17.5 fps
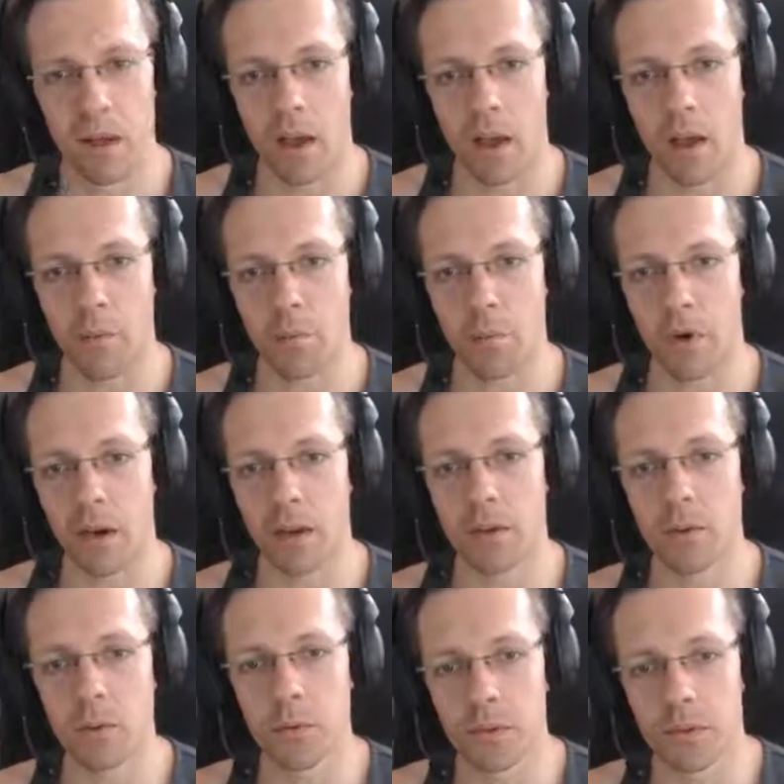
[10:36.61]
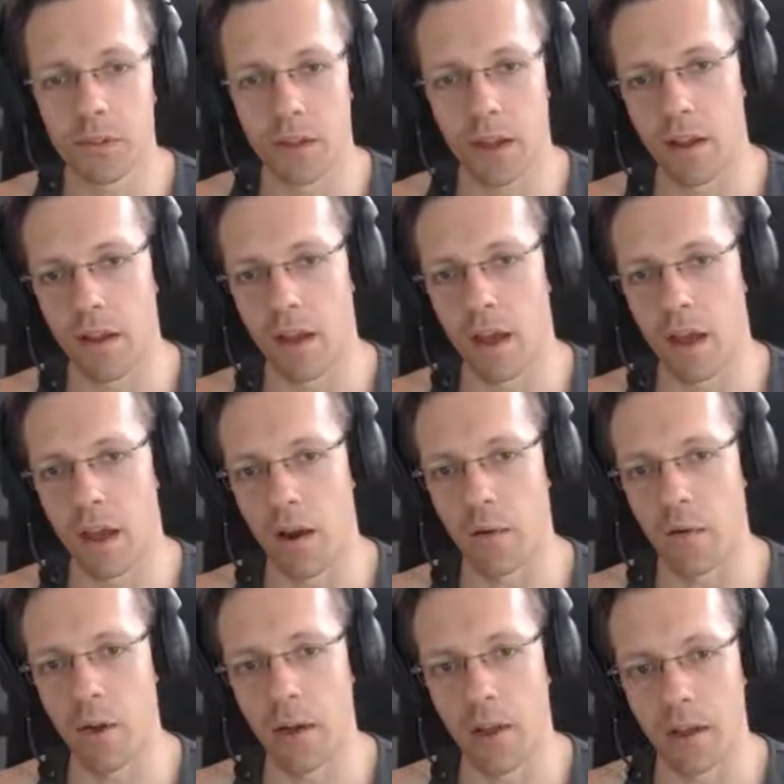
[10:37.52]
And by using an
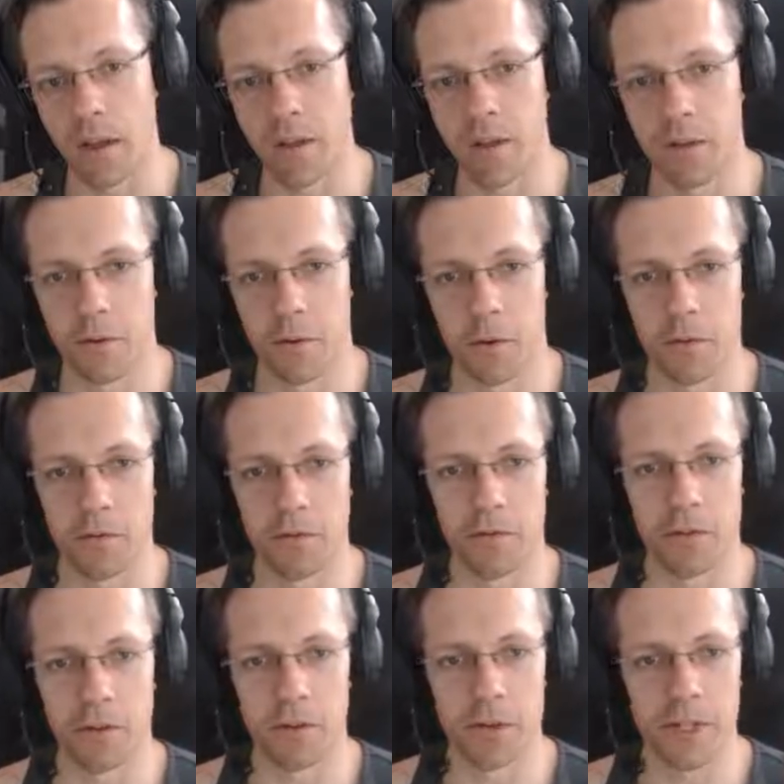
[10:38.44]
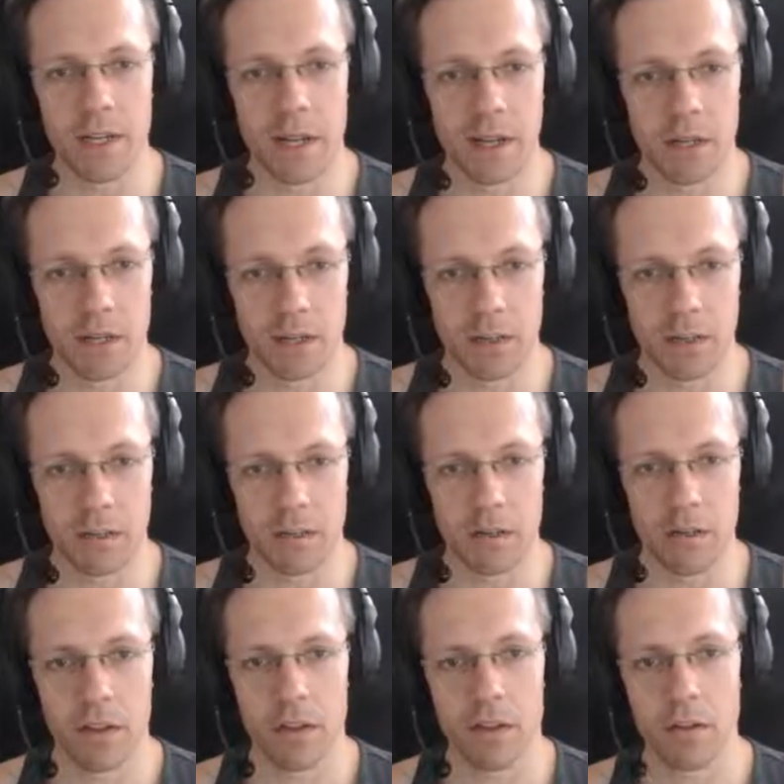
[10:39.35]
array of variations,
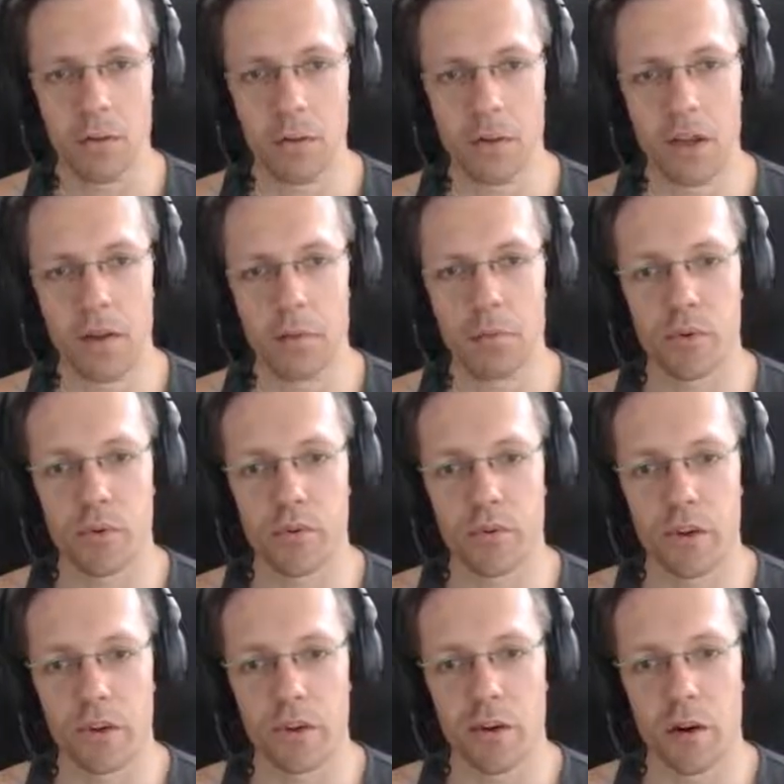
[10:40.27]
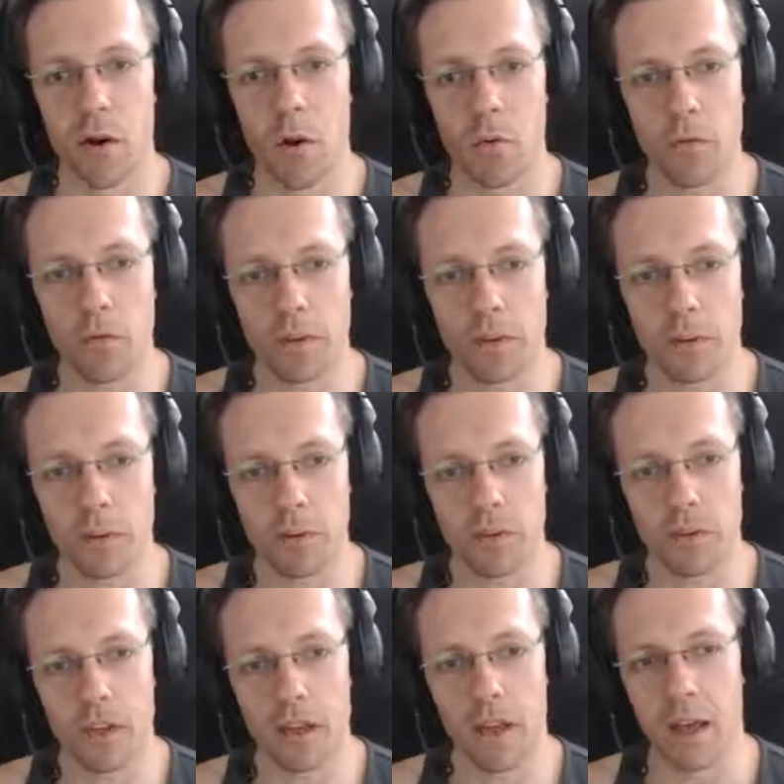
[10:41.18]
you can prevent
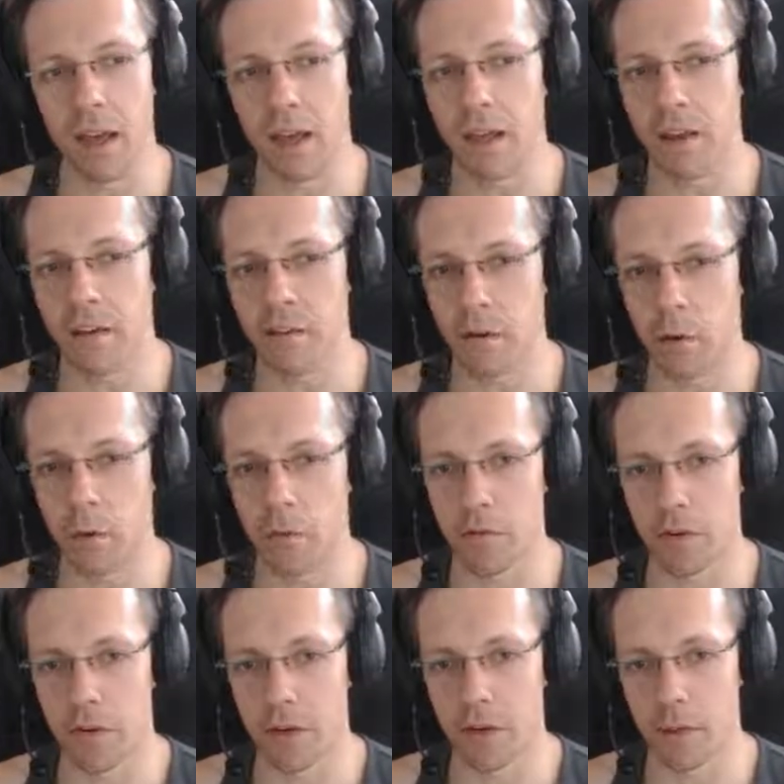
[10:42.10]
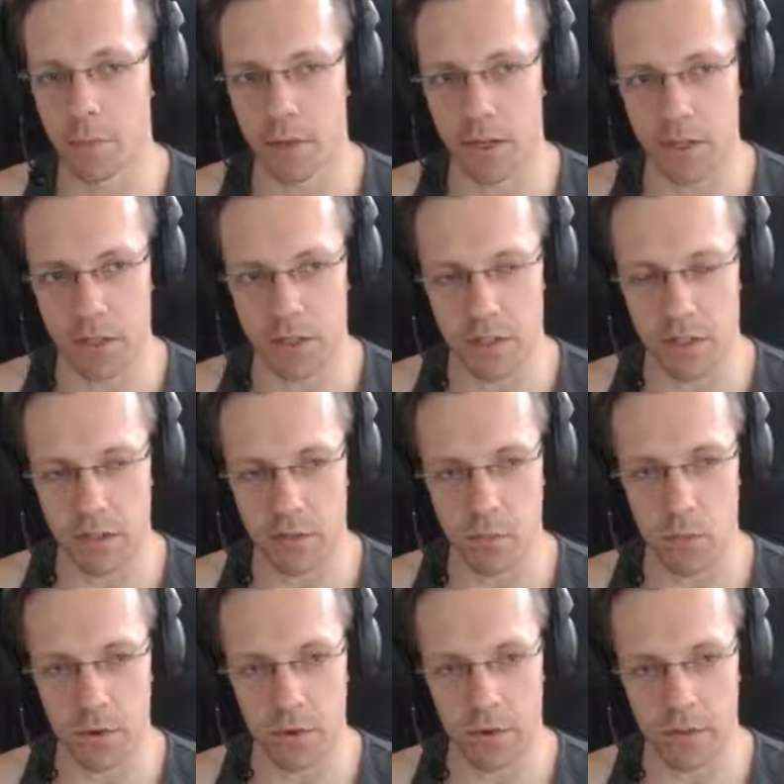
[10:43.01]
overuse and over-adaptation
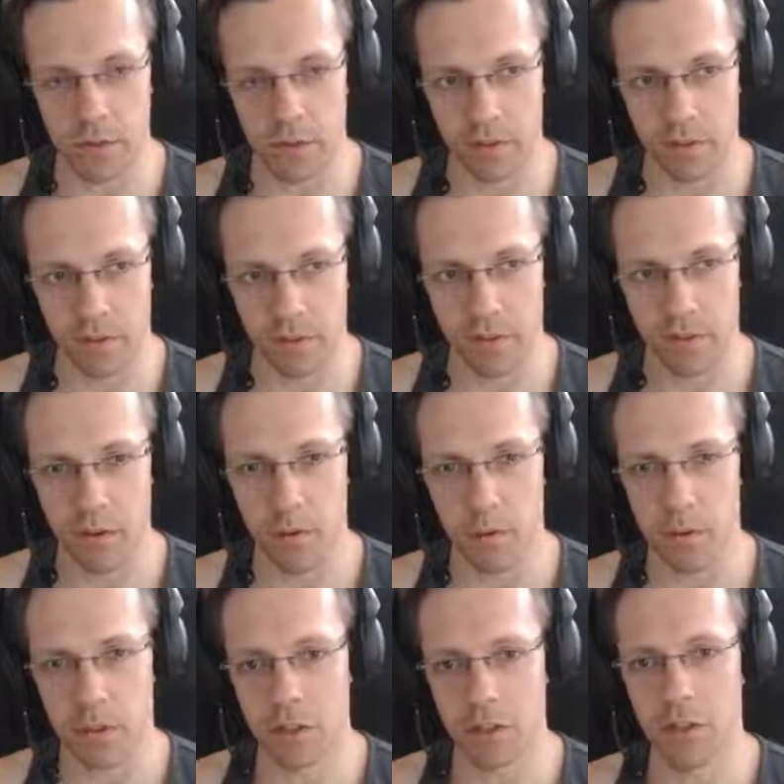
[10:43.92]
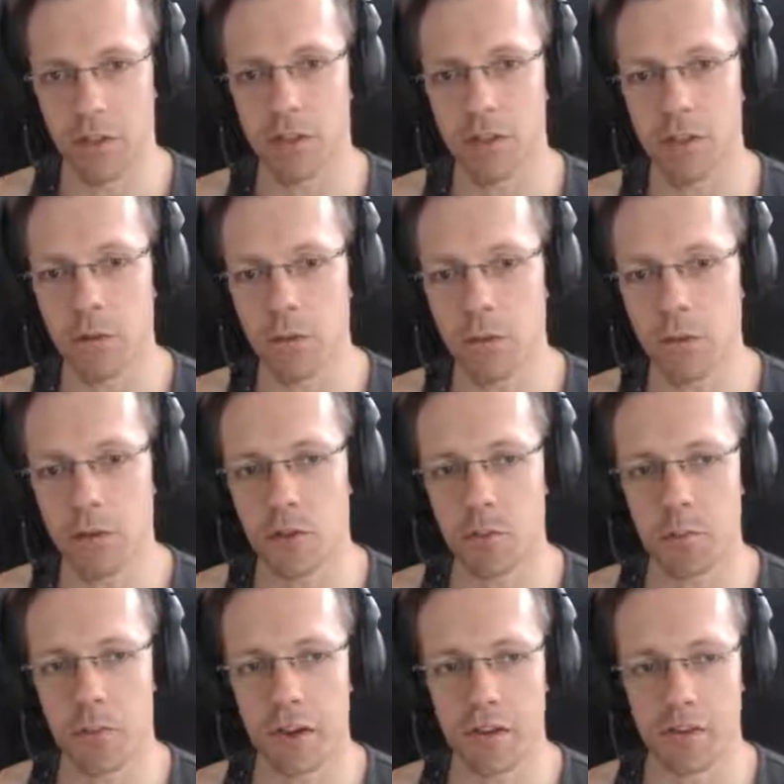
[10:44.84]
at once, which is a
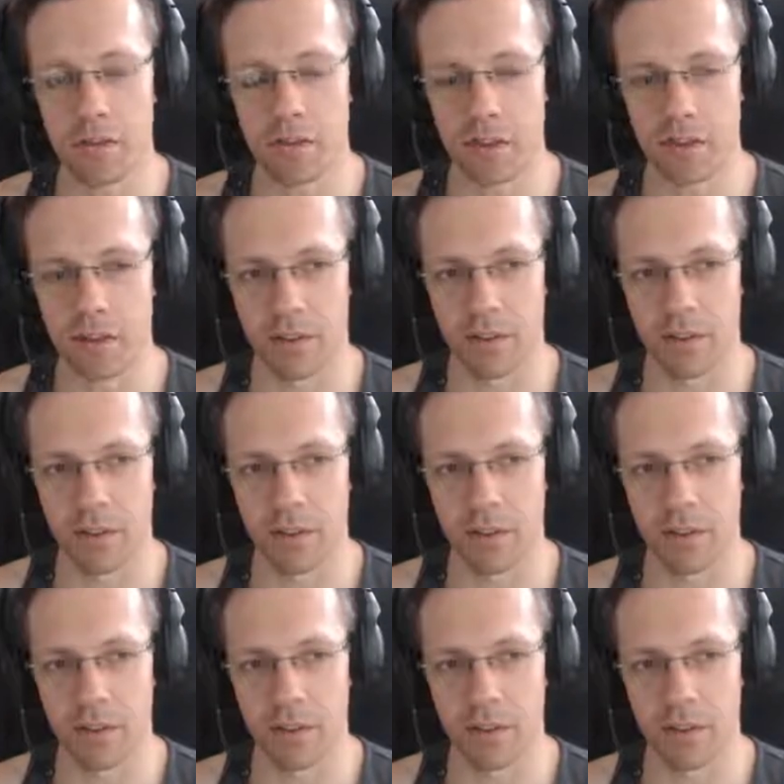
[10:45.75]
huge benefit.